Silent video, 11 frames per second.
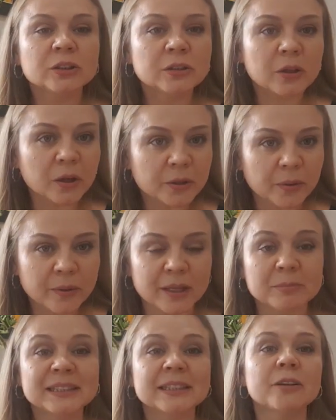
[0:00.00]
talk to
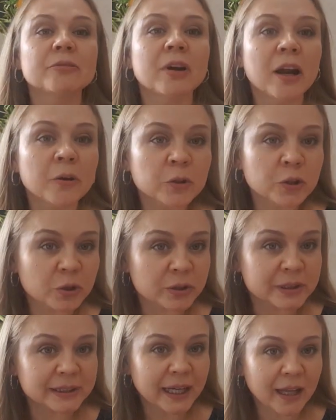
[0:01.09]
them surround
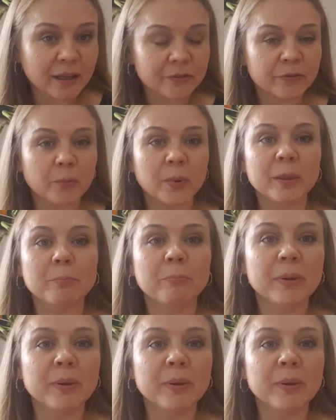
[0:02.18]
yourself with